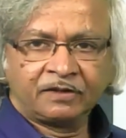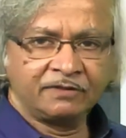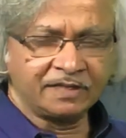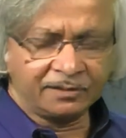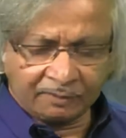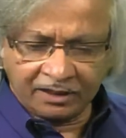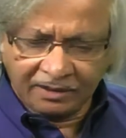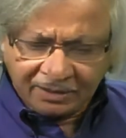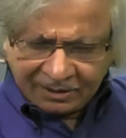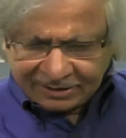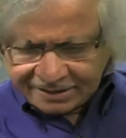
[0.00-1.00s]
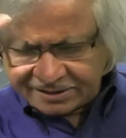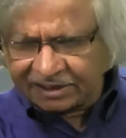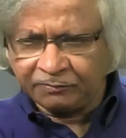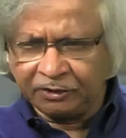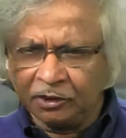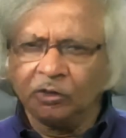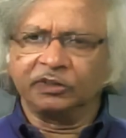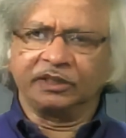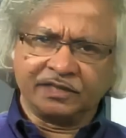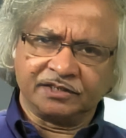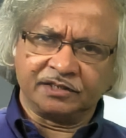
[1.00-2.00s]
We said, well, let's say we know
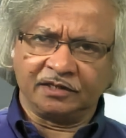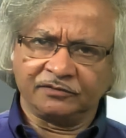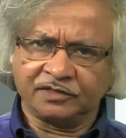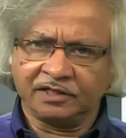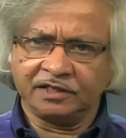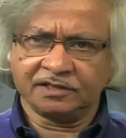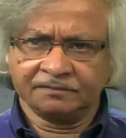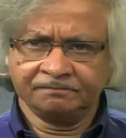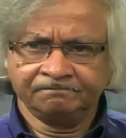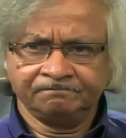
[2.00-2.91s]
the density of states.